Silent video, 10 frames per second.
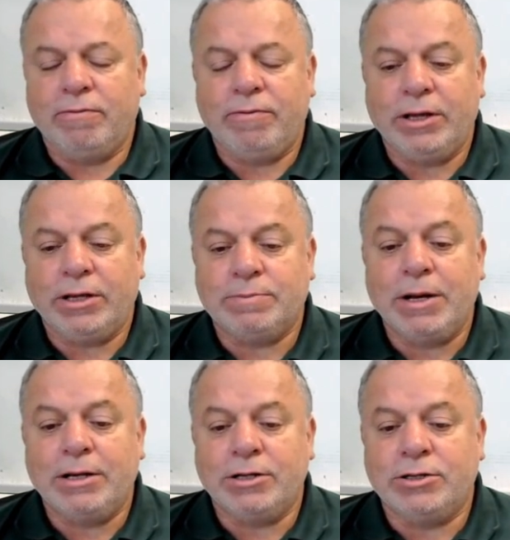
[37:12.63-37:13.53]
of
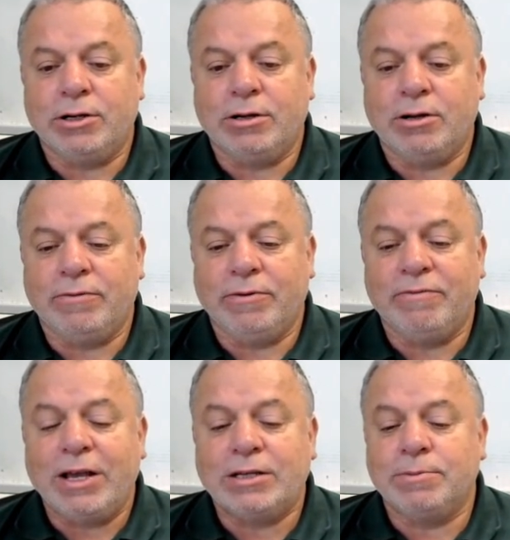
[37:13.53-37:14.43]
expenditure
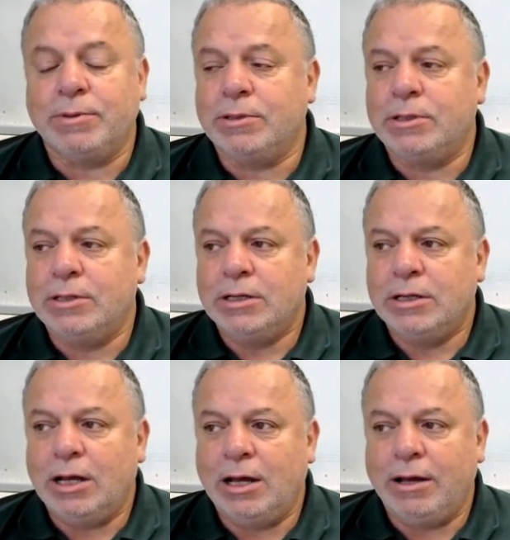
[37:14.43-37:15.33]
of
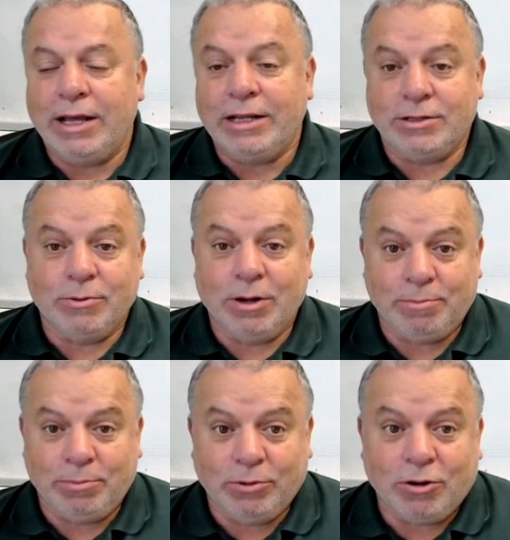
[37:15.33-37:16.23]
investment
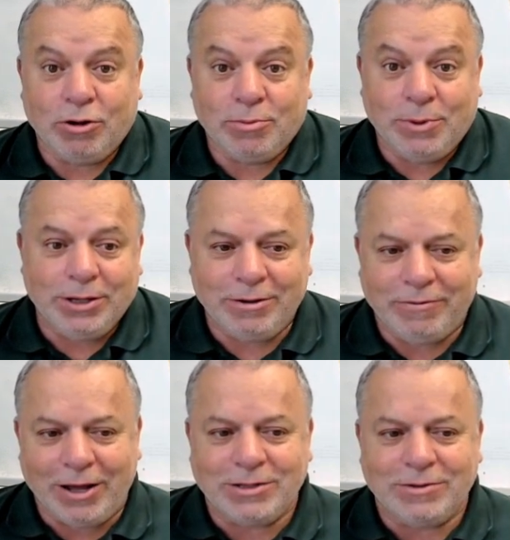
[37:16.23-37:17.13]
into our blue
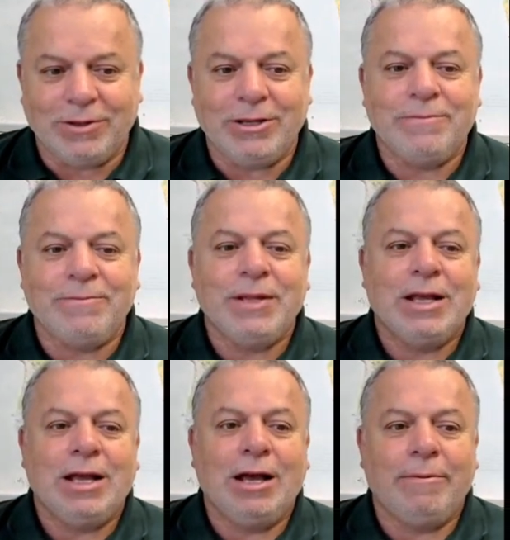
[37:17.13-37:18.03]
economy, effectively.
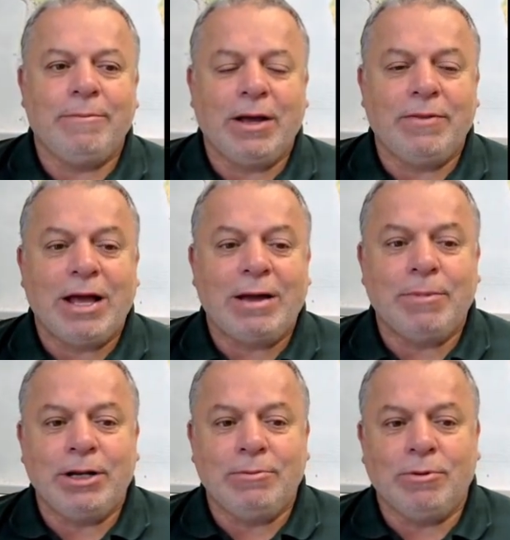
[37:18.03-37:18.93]

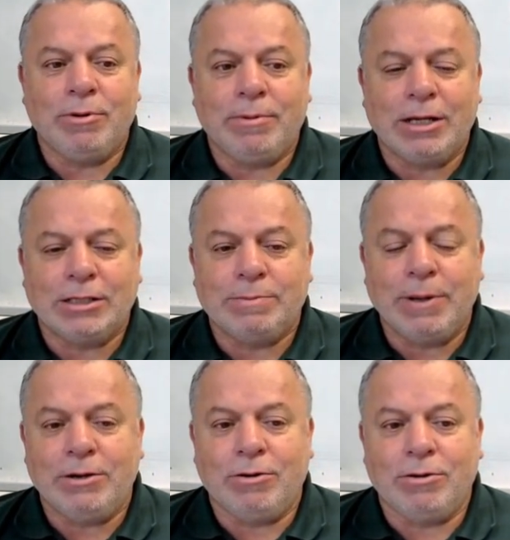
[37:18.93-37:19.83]
And that money will
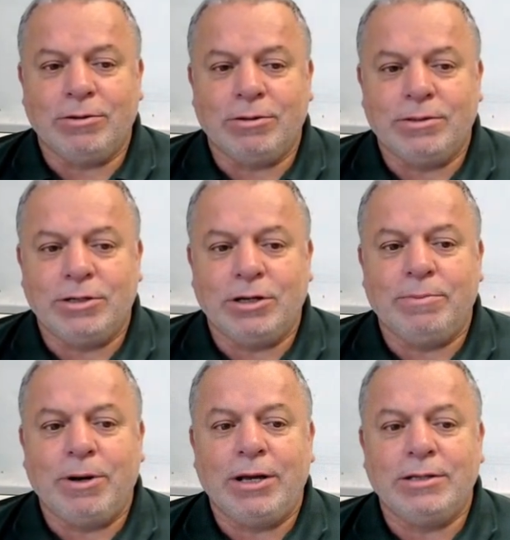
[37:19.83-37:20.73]
get spent
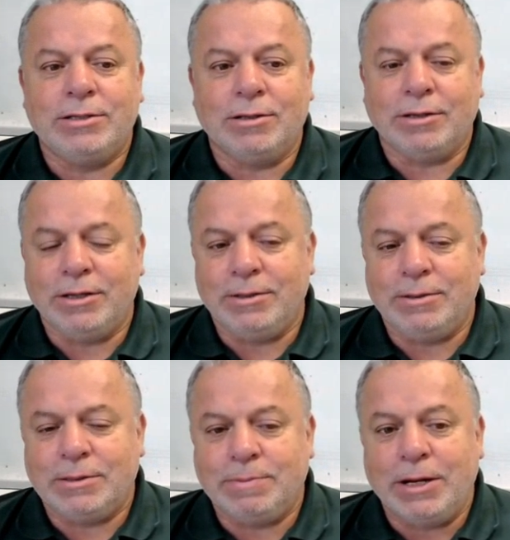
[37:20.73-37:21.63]
on turbines, it
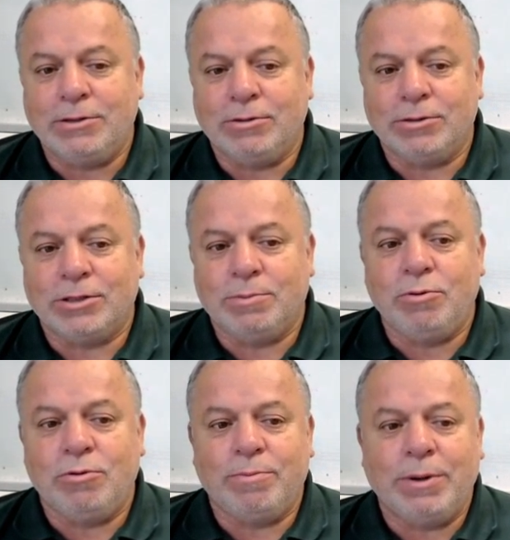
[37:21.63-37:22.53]
will be spent
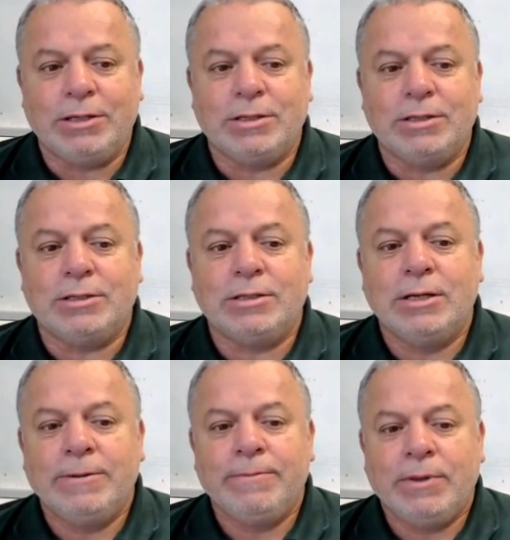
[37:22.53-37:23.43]
on support
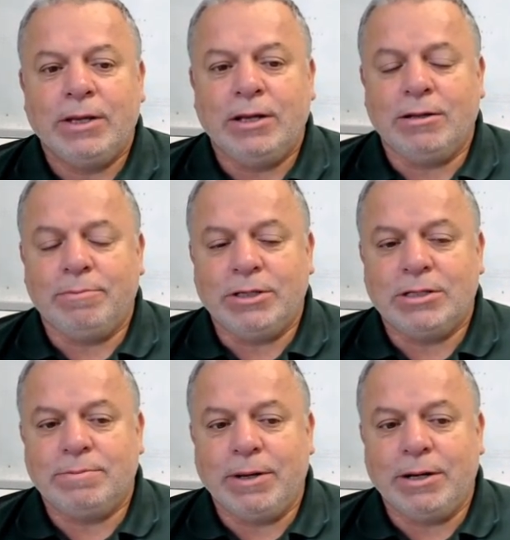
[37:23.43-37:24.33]
bases,
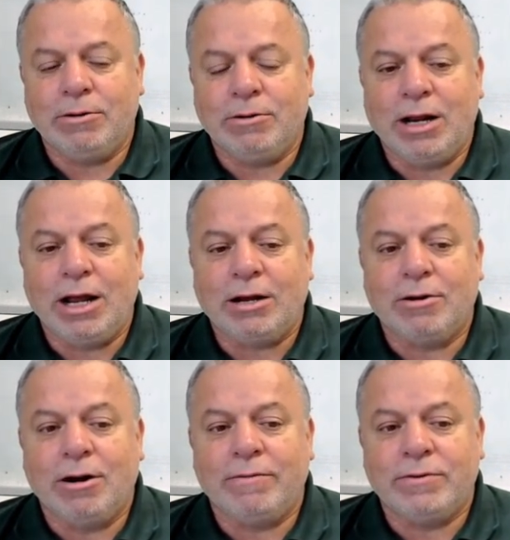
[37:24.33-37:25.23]
it'll be spent
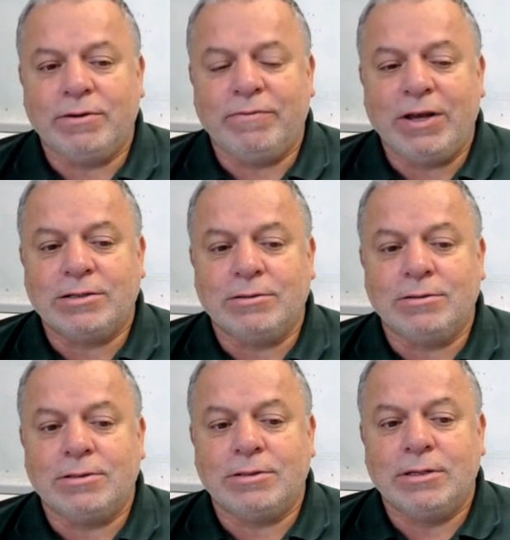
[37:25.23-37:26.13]
on aircraft and
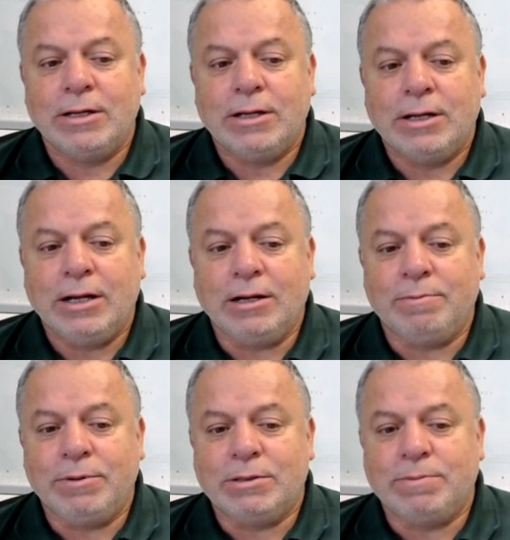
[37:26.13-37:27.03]
vessels,
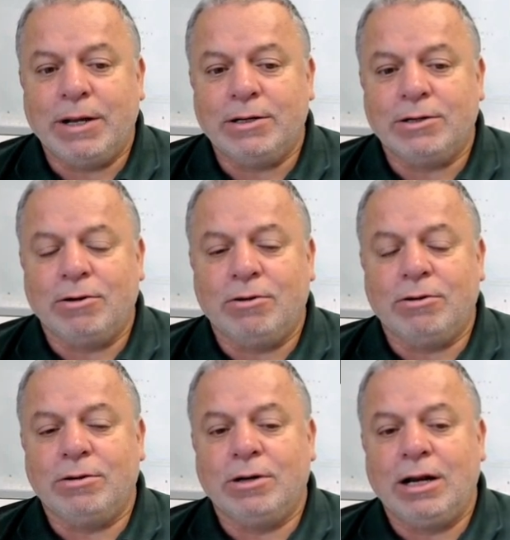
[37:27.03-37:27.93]
it'll be
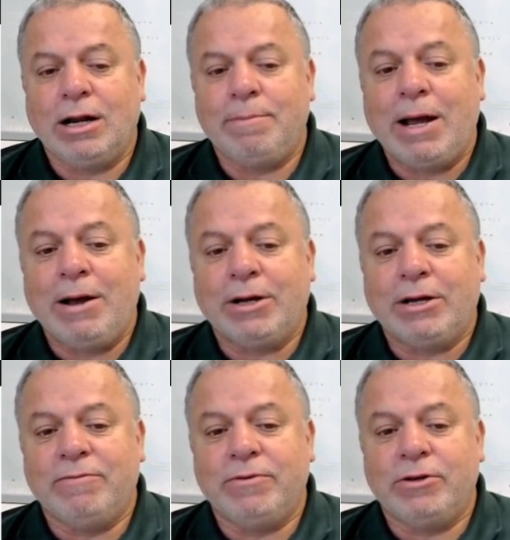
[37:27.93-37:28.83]
spent on
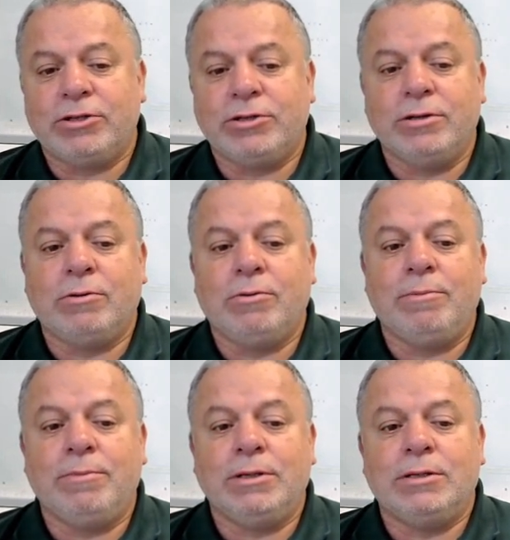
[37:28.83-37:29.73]
power
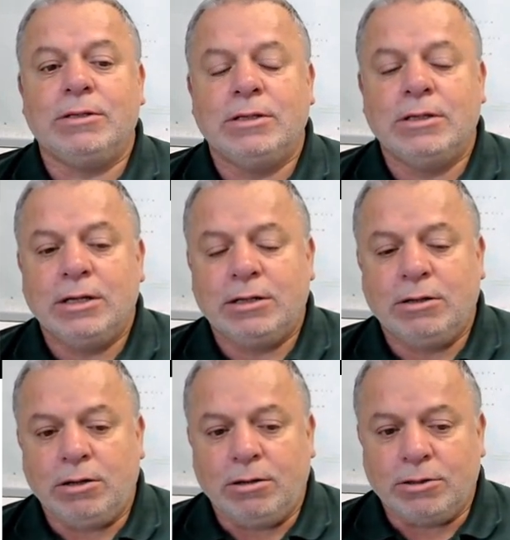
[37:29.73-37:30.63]
conversion equipment,
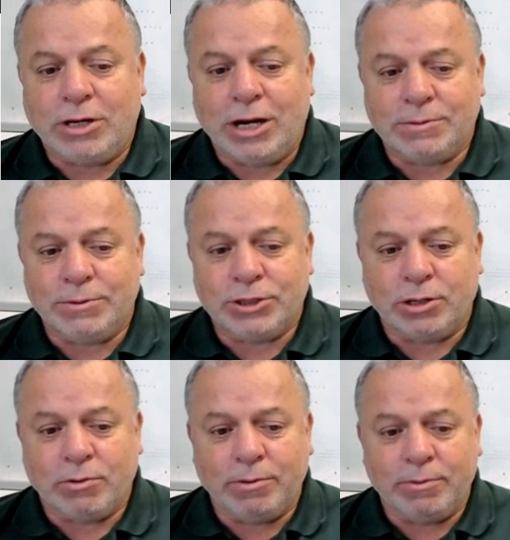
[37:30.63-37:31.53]

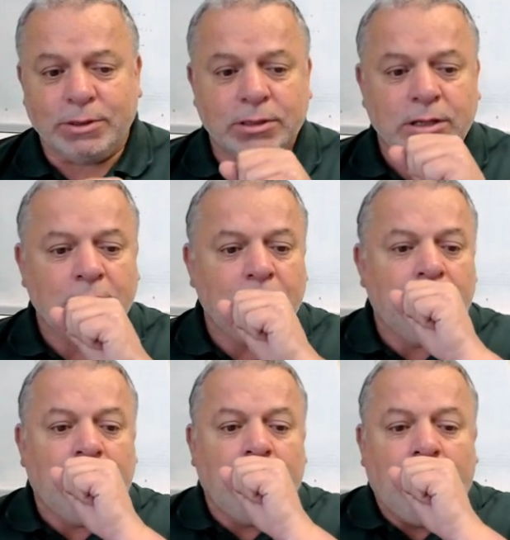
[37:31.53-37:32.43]
transmission equipment,